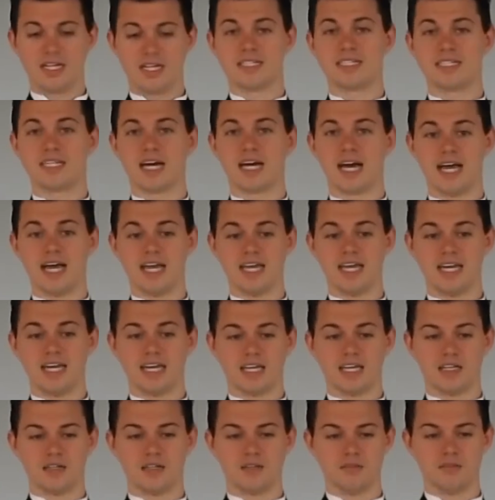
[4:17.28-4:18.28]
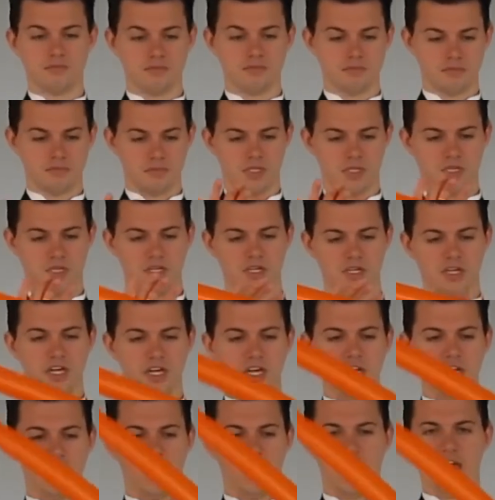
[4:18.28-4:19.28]
And tie it in.
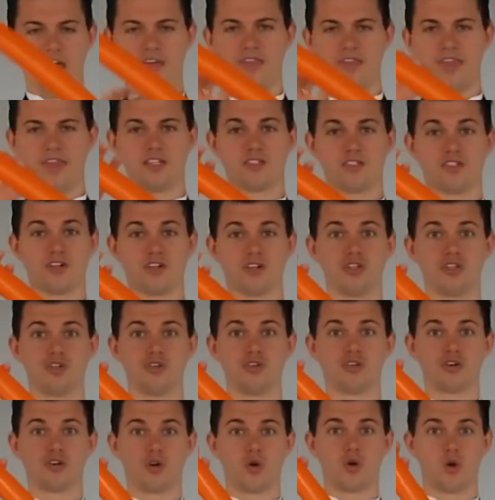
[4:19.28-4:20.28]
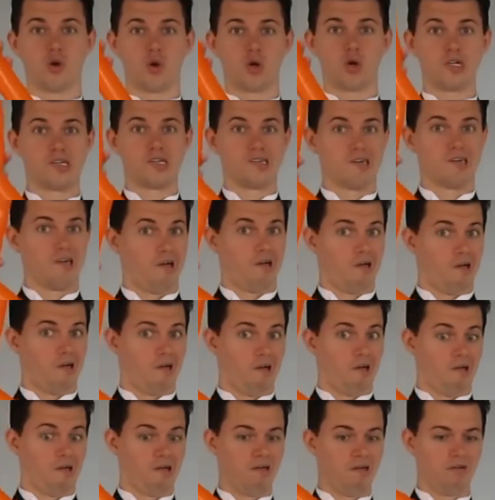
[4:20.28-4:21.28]
And that's our uniform,
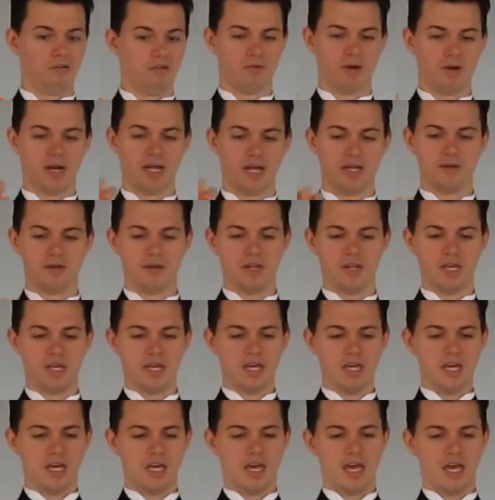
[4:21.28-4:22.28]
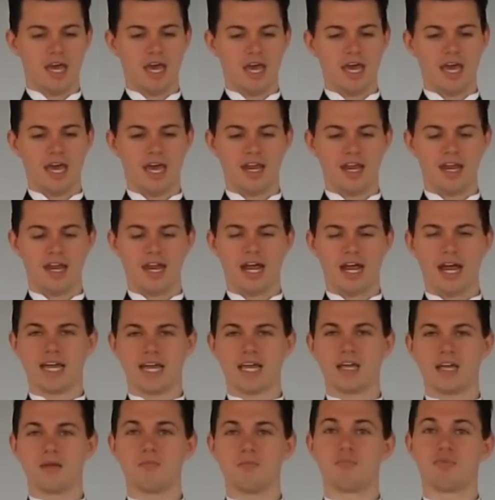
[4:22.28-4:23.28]
right? And
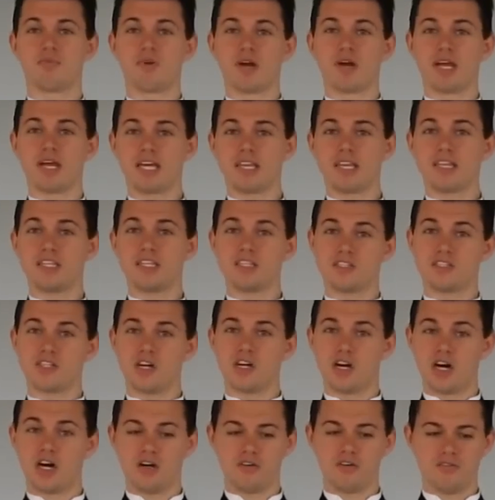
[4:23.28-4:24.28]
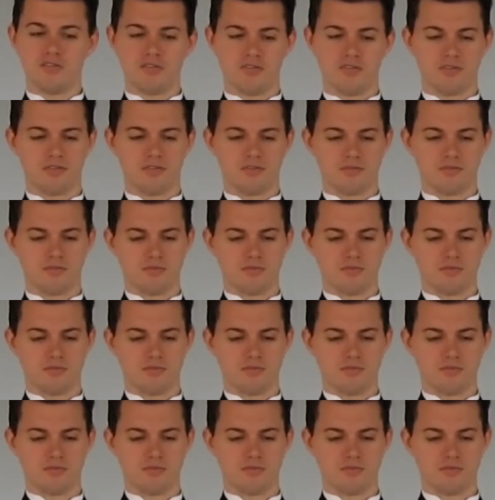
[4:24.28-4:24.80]
I can break this off.